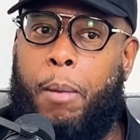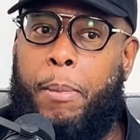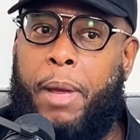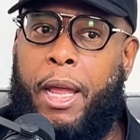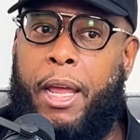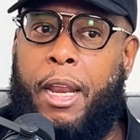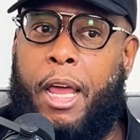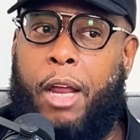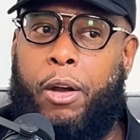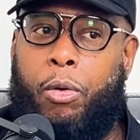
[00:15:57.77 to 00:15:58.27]

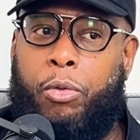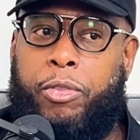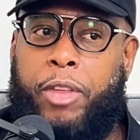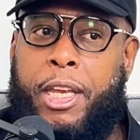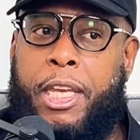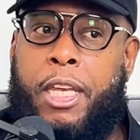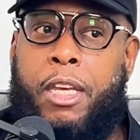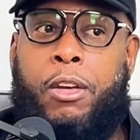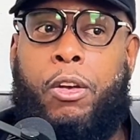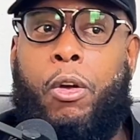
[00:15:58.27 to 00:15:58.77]
And I don't
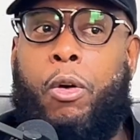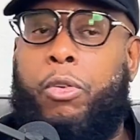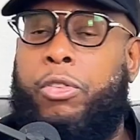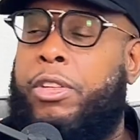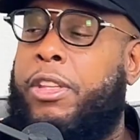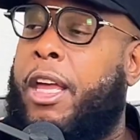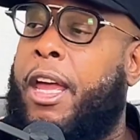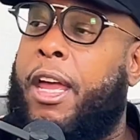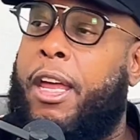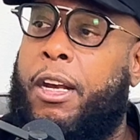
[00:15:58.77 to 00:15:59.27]
think he
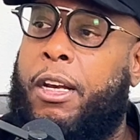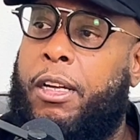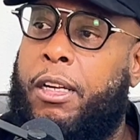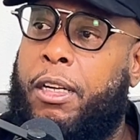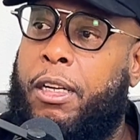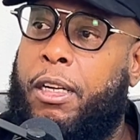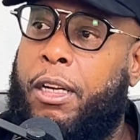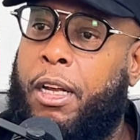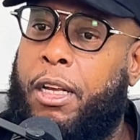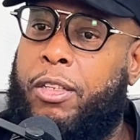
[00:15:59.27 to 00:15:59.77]
knows that.
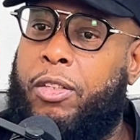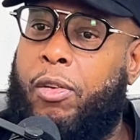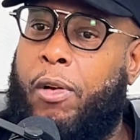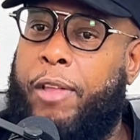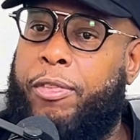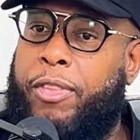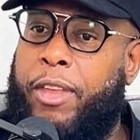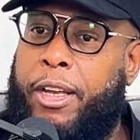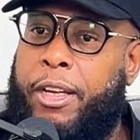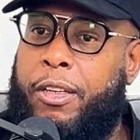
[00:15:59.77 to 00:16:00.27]
And so
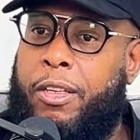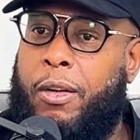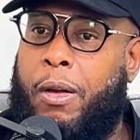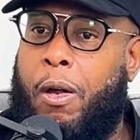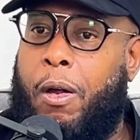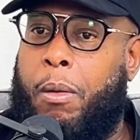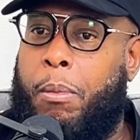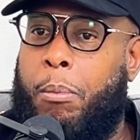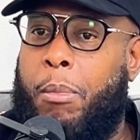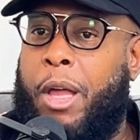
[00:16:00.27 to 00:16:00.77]
I think it's
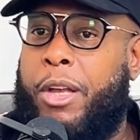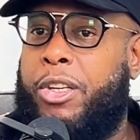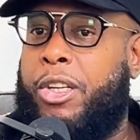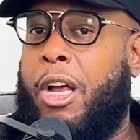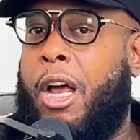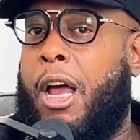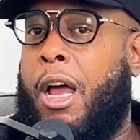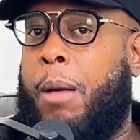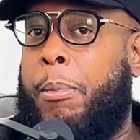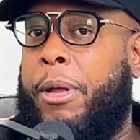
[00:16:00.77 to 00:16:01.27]
my
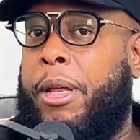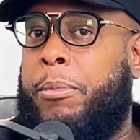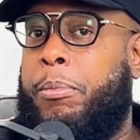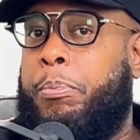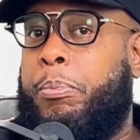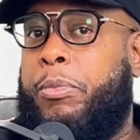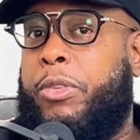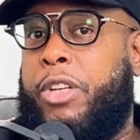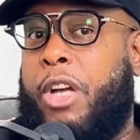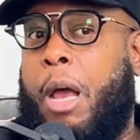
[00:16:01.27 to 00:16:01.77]
job
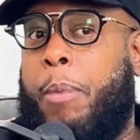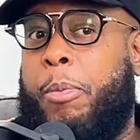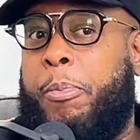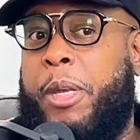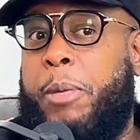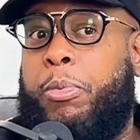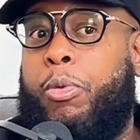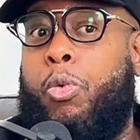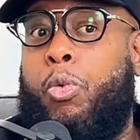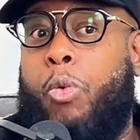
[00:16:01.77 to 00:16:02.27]
of
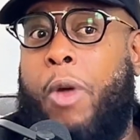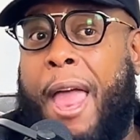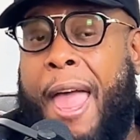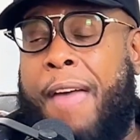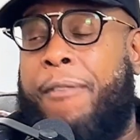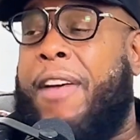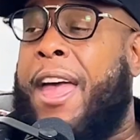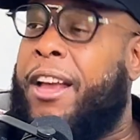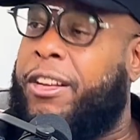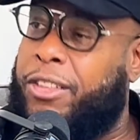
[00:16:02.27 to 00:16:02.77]
people who
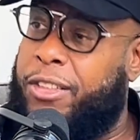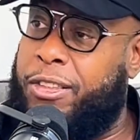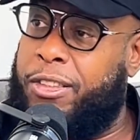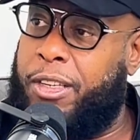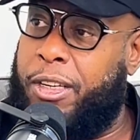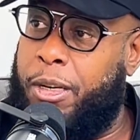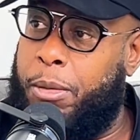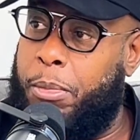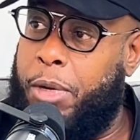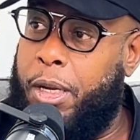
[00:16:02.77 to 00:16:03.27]
have access
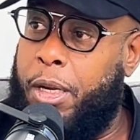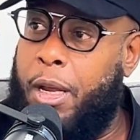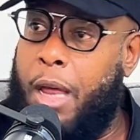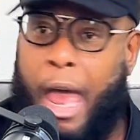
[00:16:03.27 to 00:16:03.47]
to him.